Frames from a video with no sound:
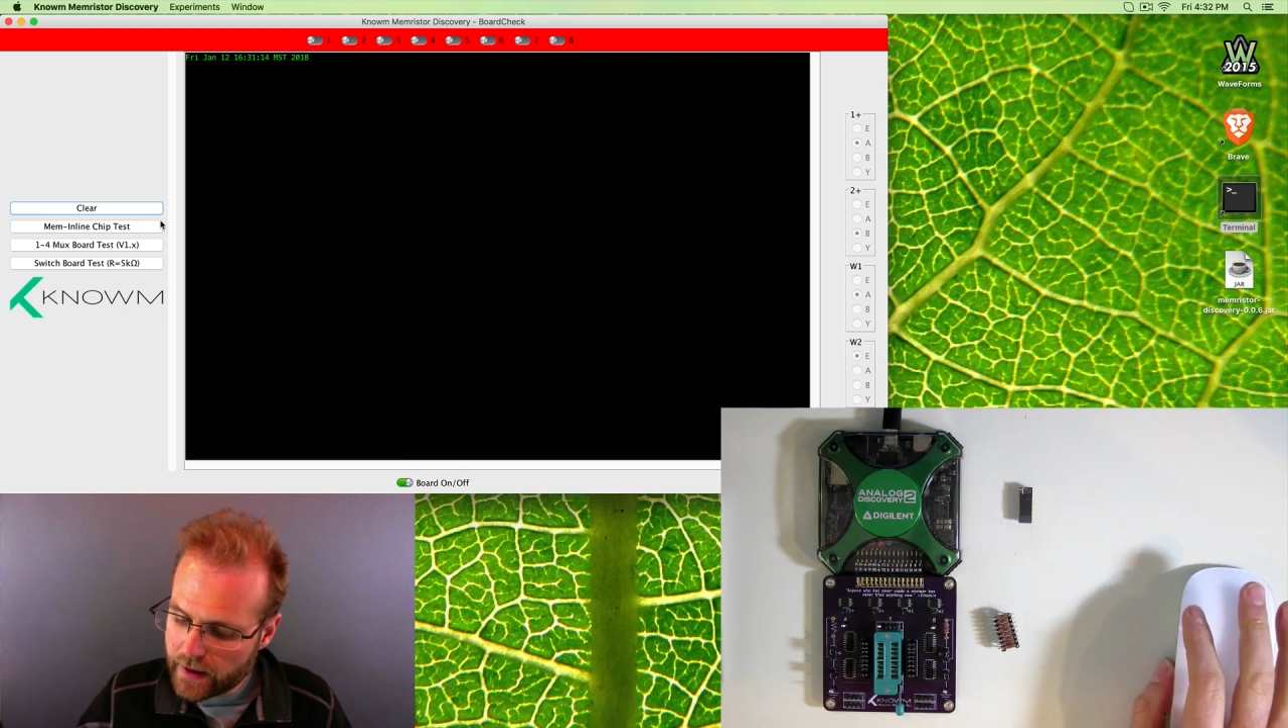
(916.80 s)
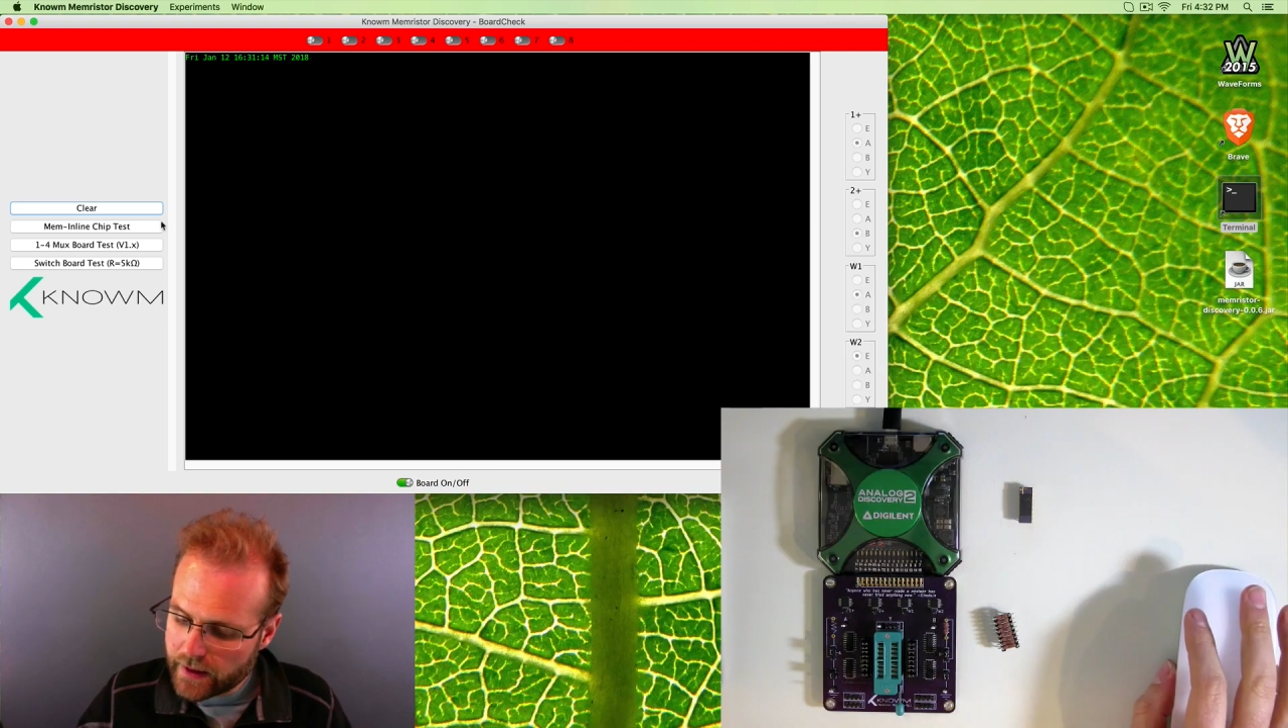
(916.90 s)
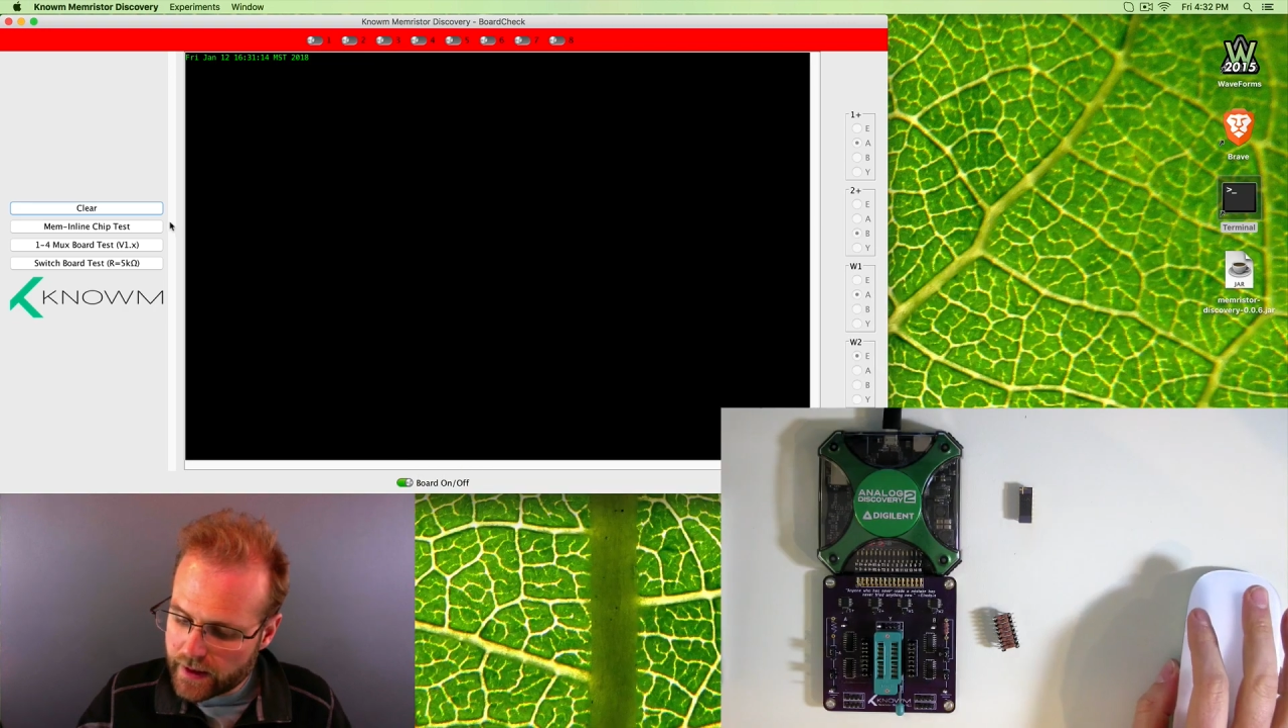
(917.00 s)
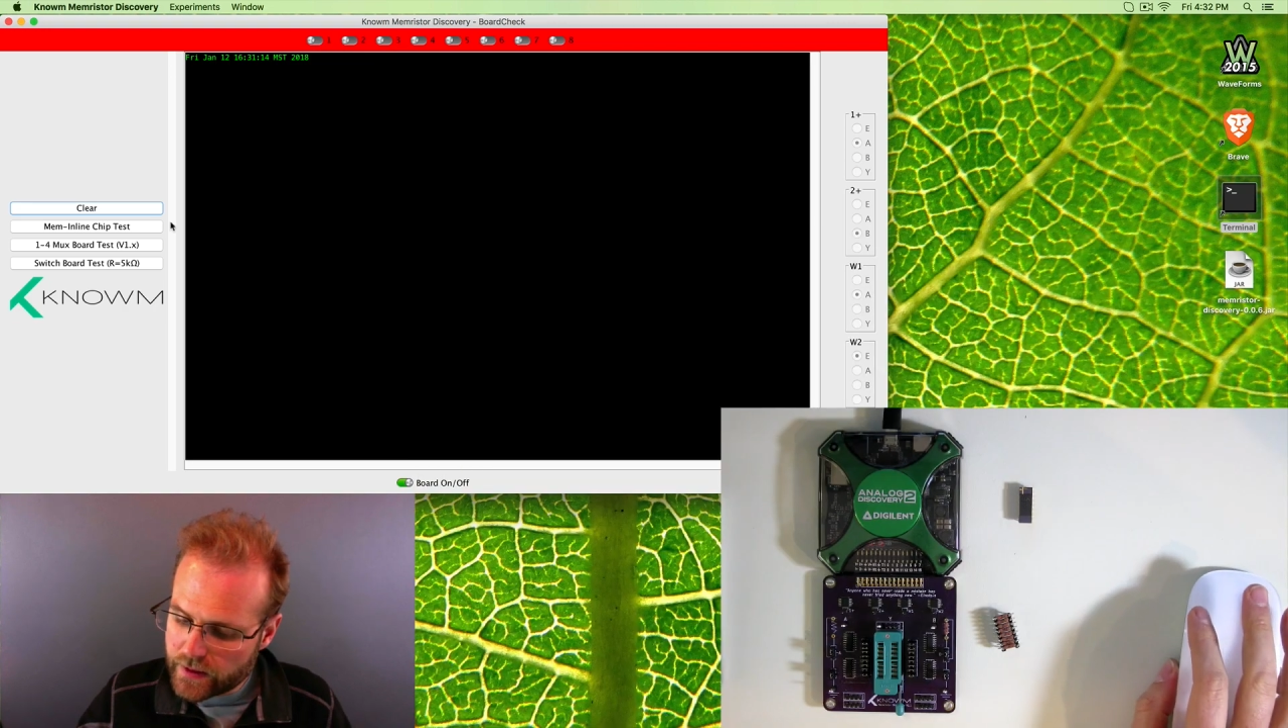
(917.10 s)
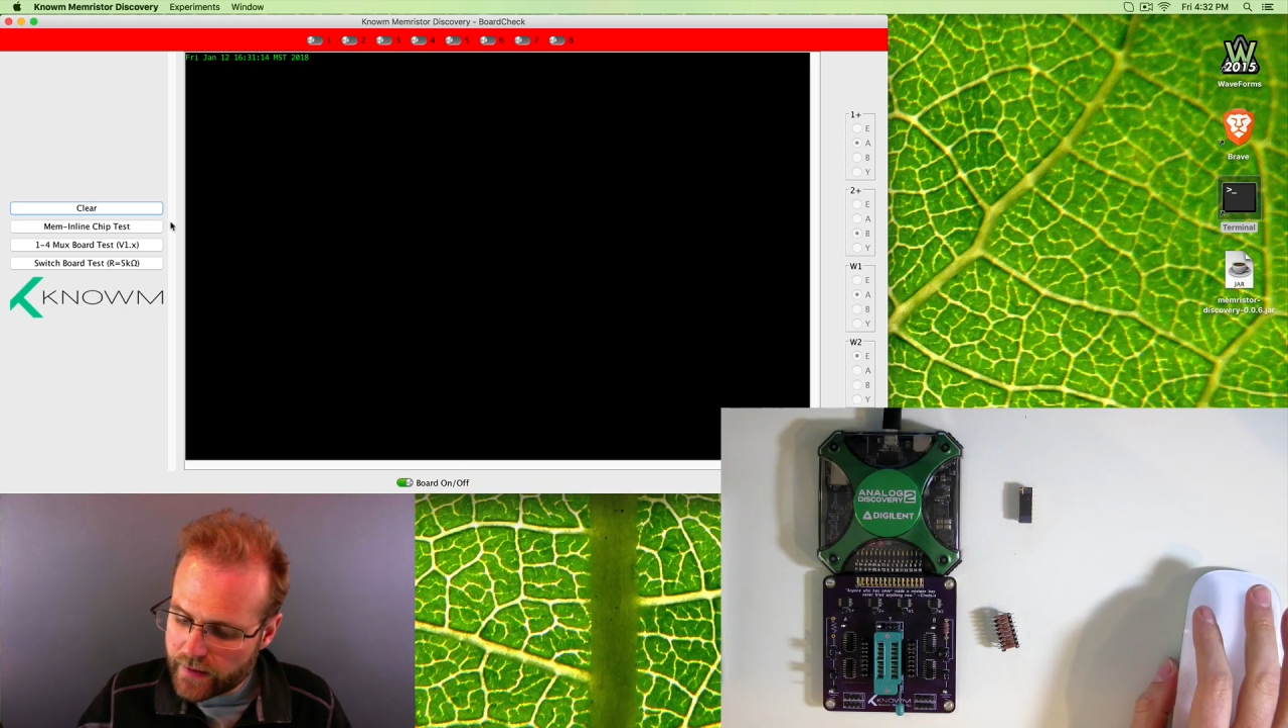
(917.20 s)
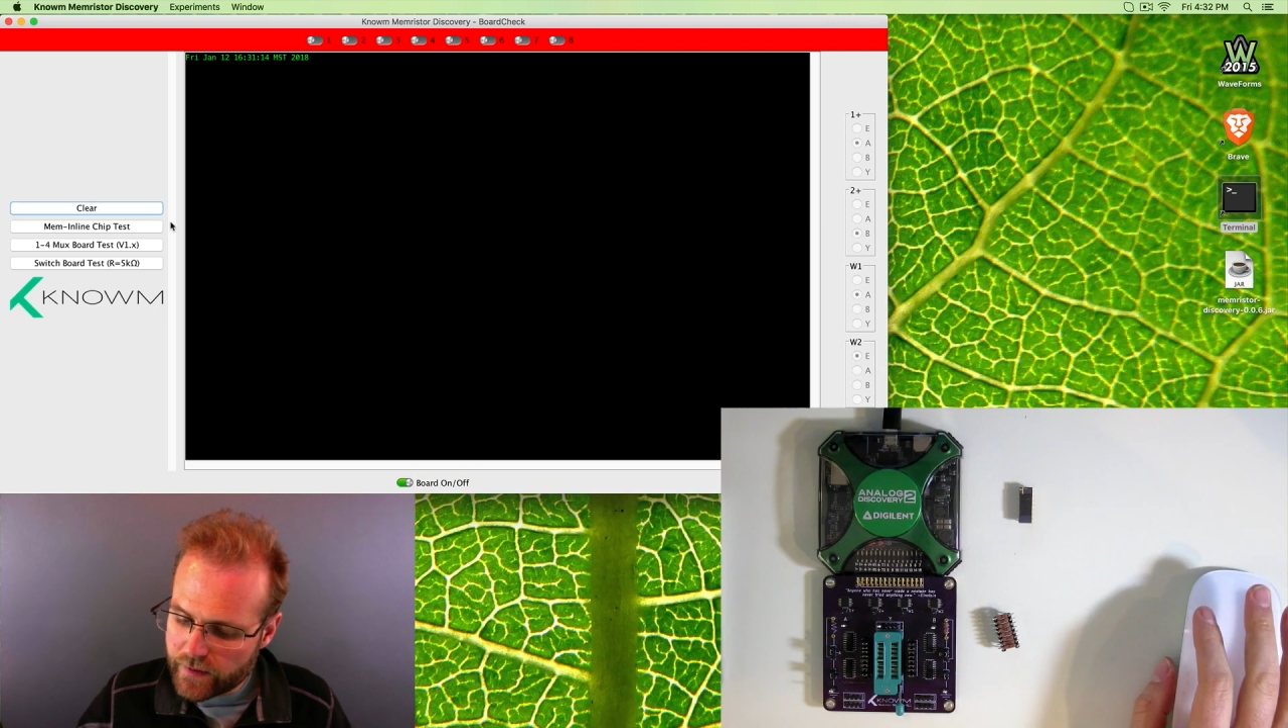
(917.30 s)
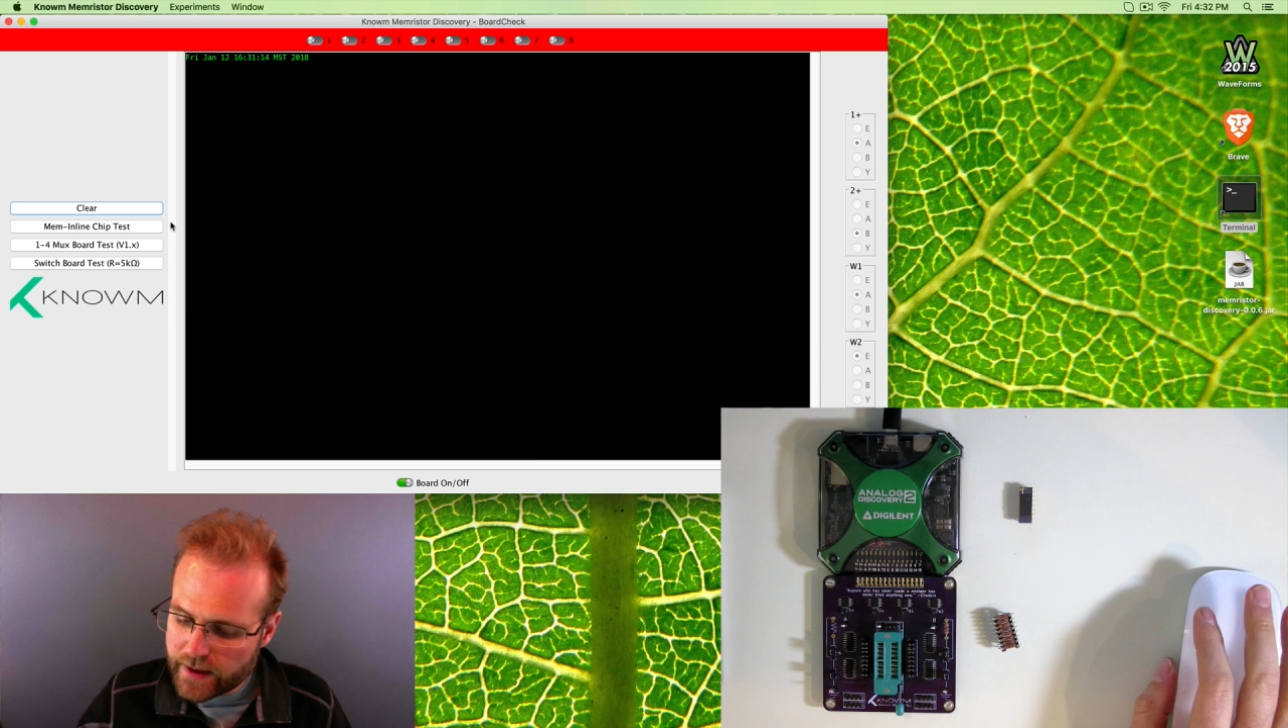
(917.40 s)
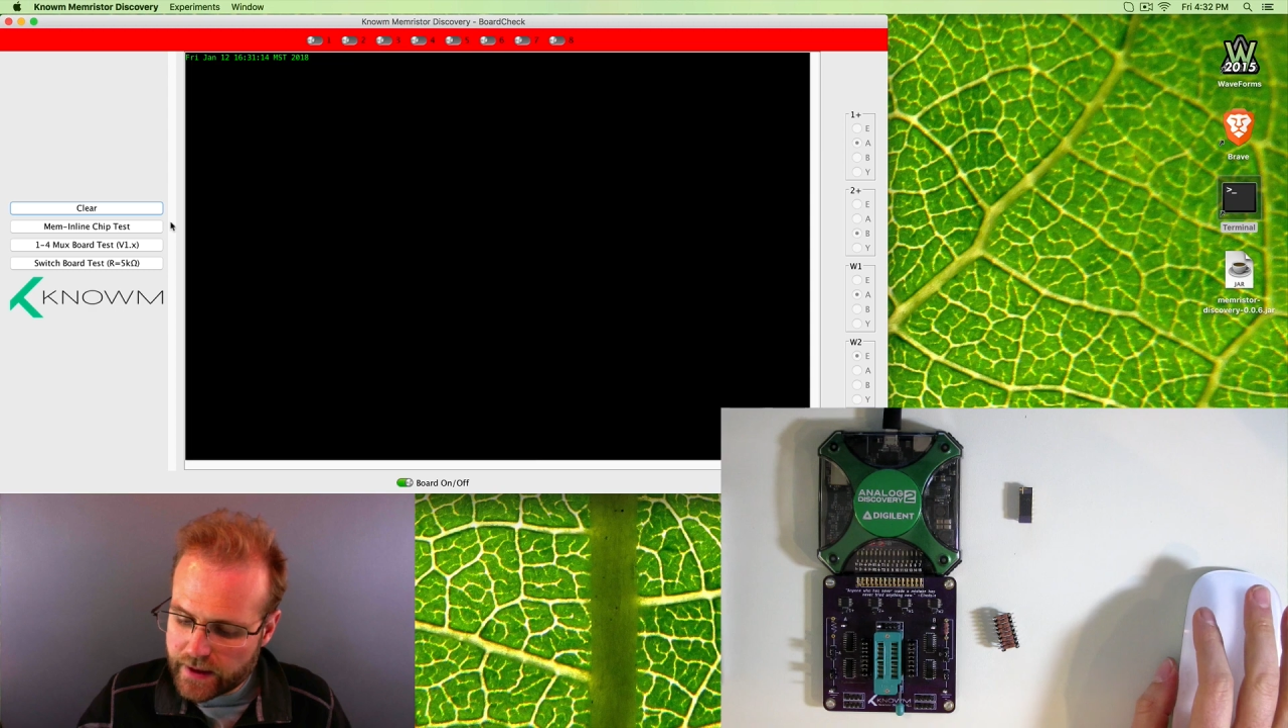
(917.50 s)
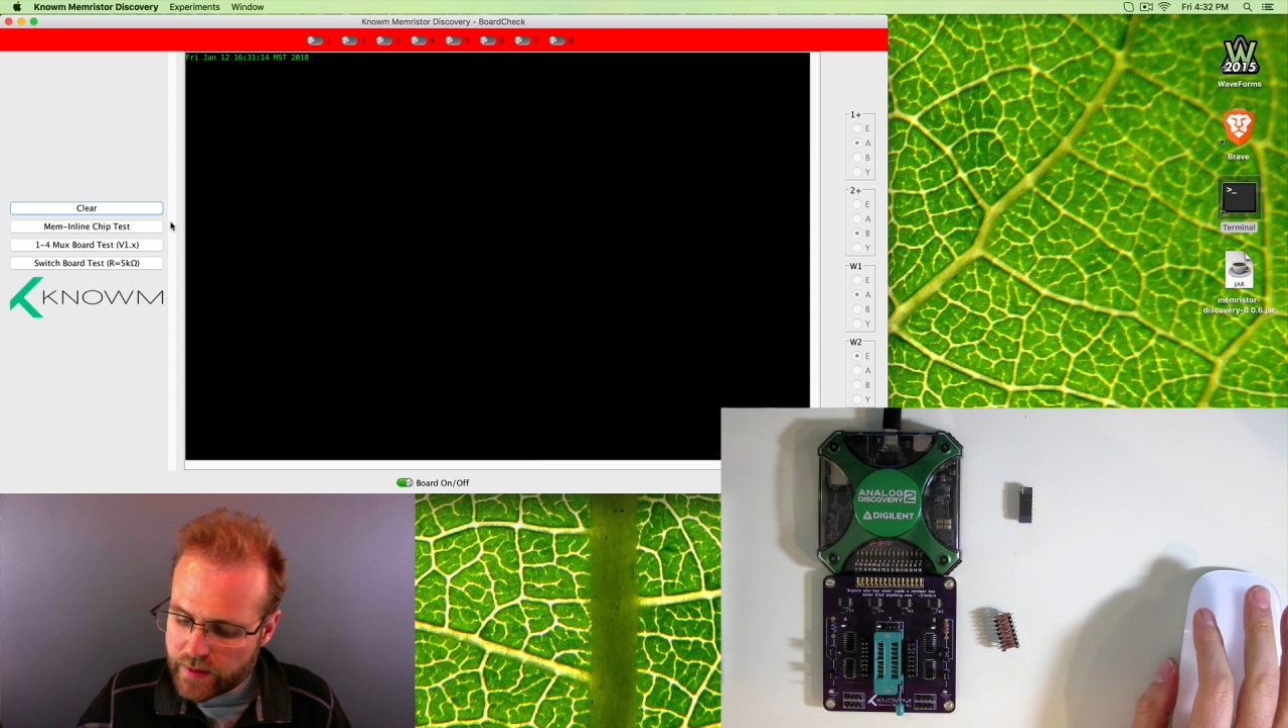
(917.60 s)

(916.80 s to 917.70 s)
Okay, so everything is